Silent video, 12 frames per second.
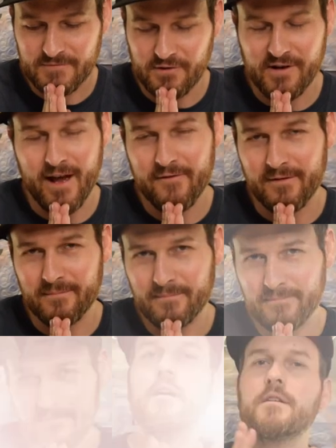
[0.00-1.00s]
so there you have it.
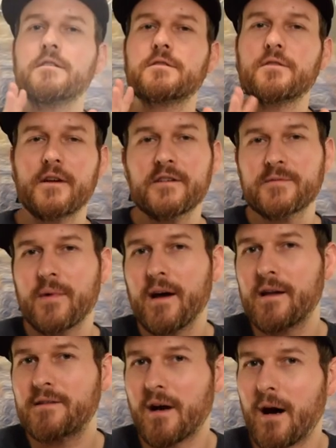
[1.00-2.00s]
So there's
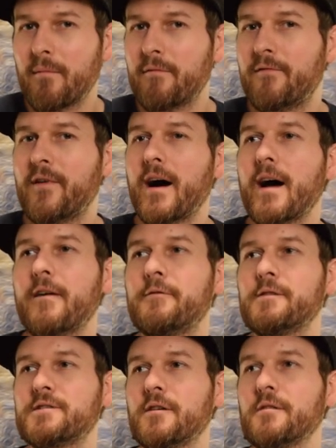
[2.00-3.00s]
my top five
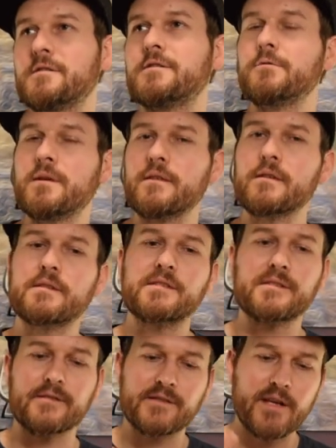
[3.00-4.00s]
results doing
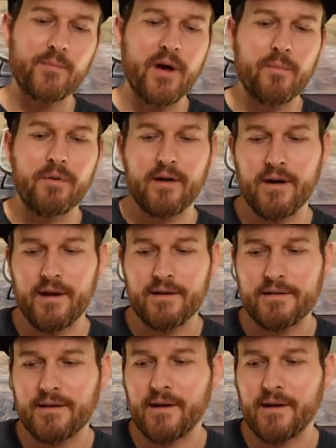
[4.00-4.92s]
this semi-blind.